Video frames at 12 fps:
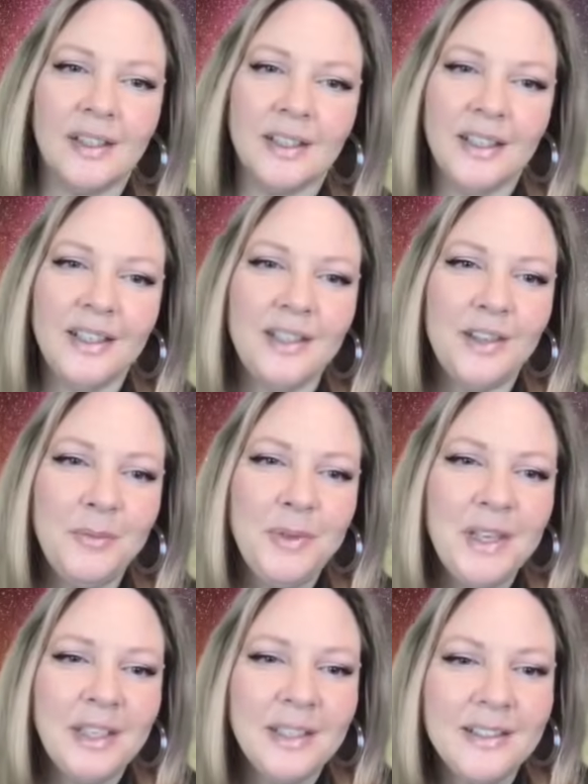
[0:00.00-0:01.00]
Can you give
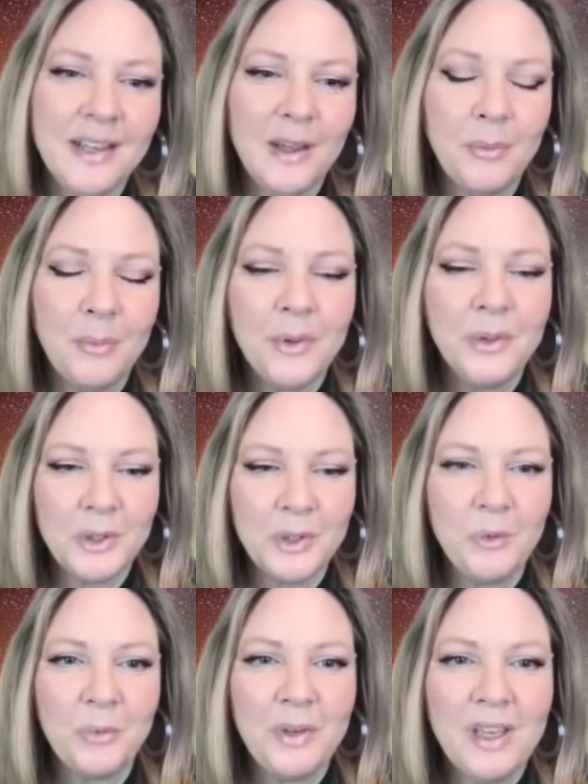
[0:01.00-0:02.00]
me an example or
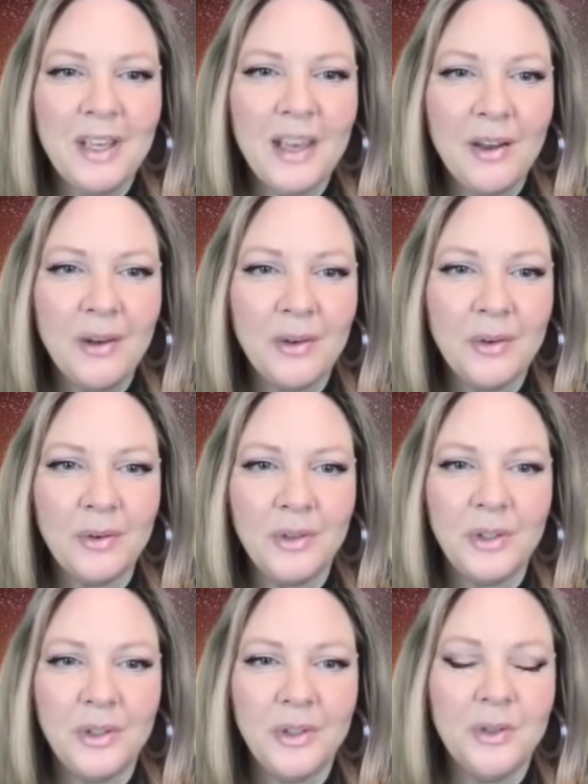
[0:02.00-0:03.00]
show me how
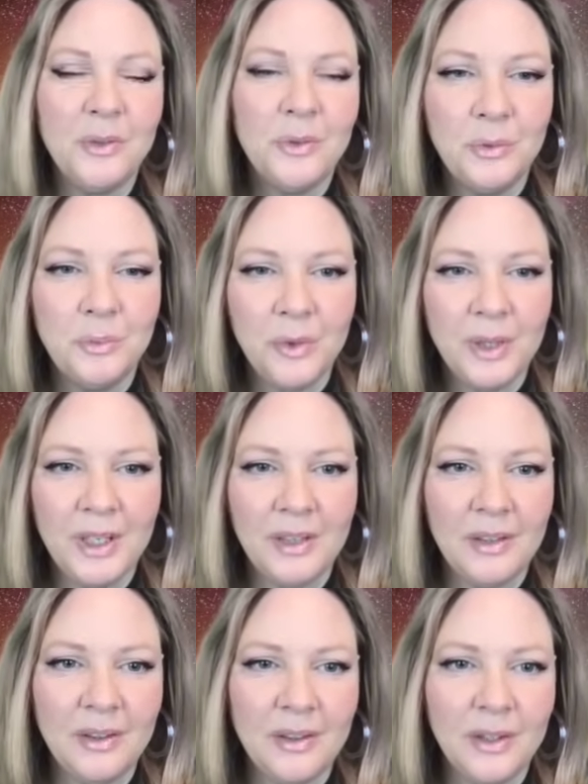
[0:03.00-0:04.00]
you
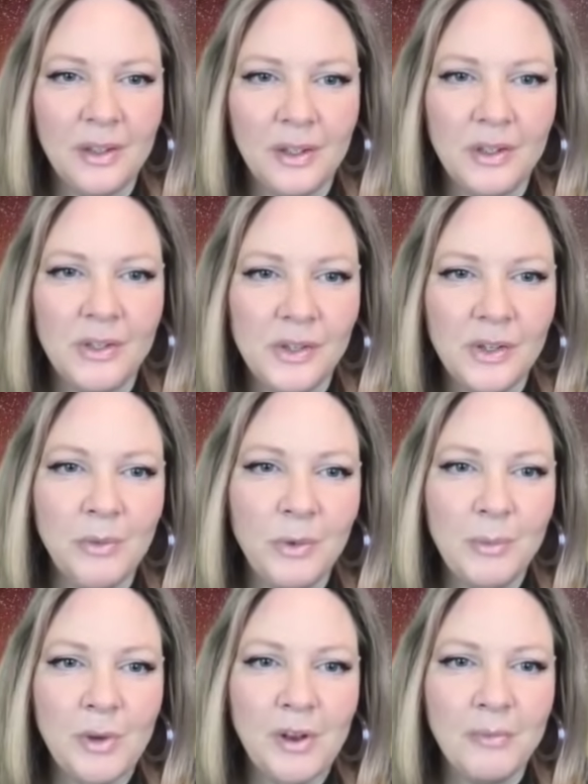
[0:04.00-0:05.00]
breathe using the
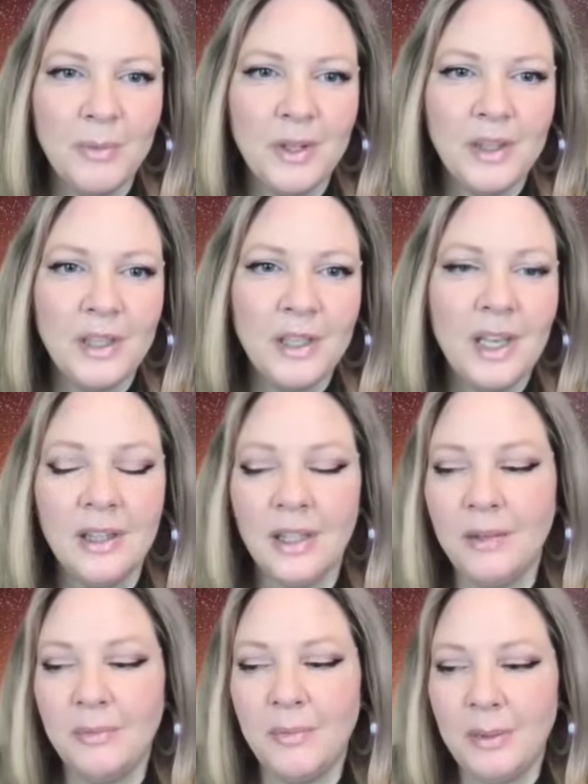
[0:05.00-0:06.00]
Wim Hof method? And
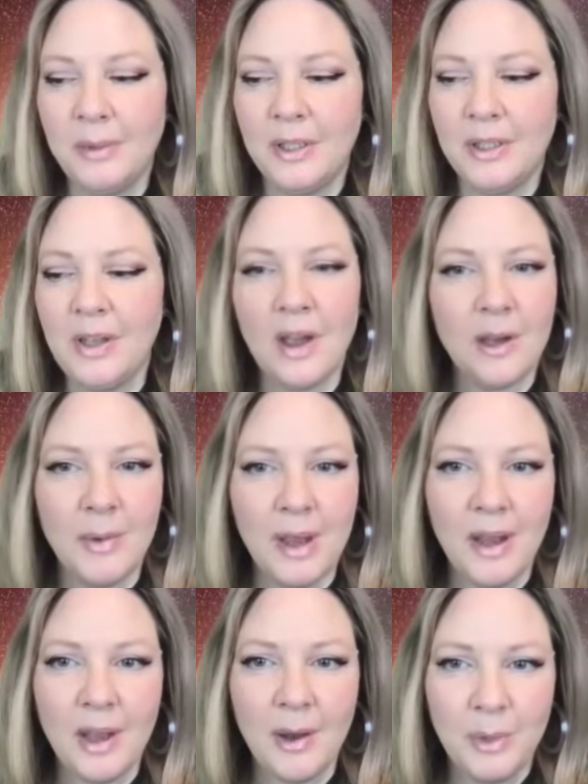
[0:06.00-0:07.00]
then maybe talk
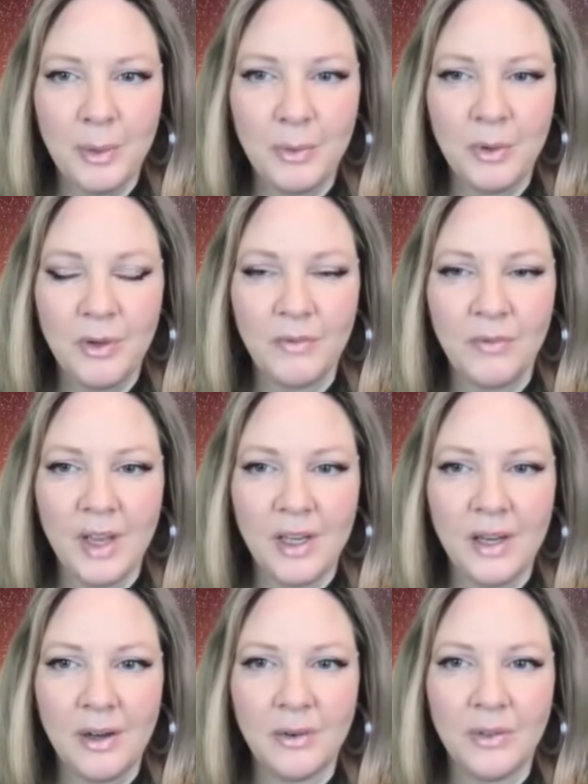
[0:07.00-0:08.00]
about how people can find
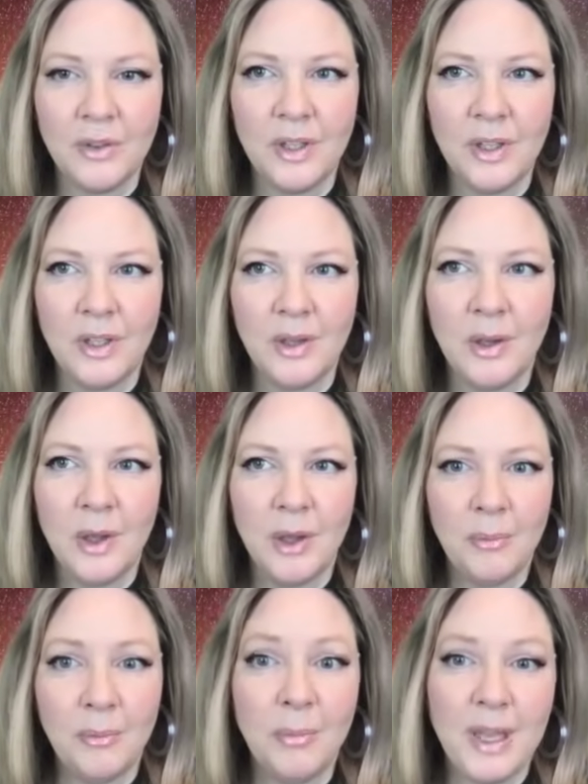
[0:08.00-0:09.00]
out the
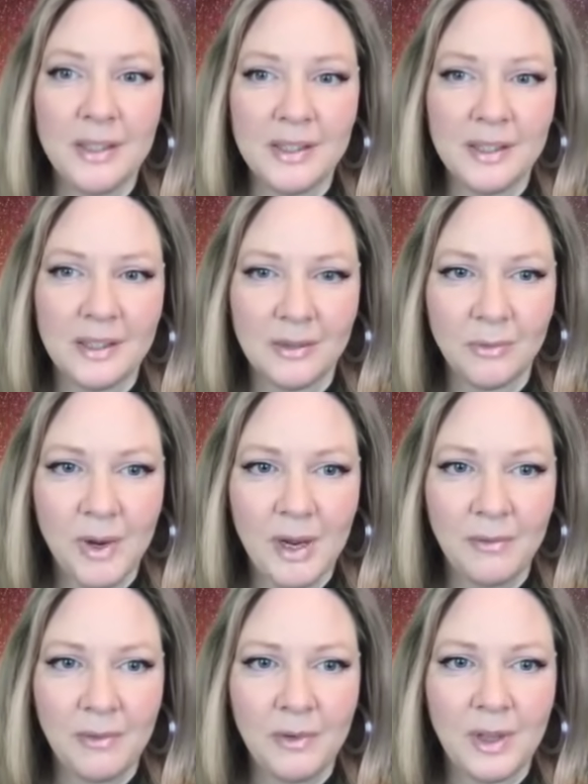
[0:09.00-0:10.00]
best way
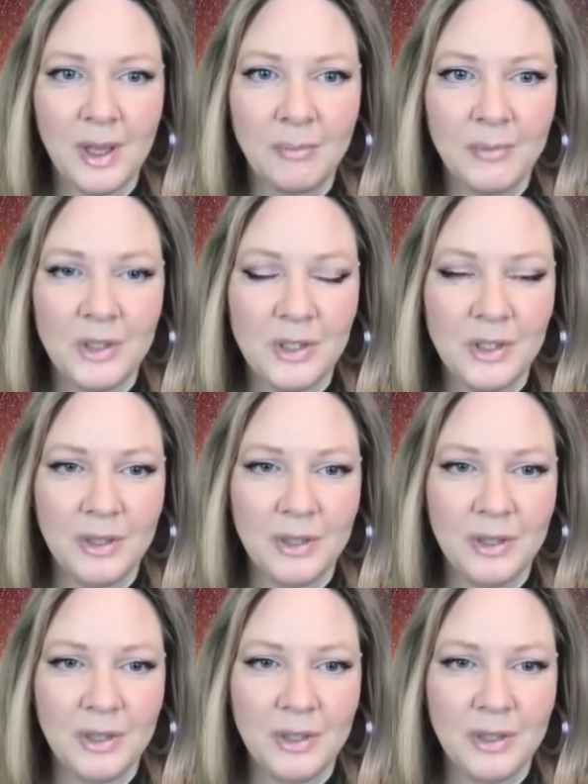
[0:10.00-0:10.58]
for them to do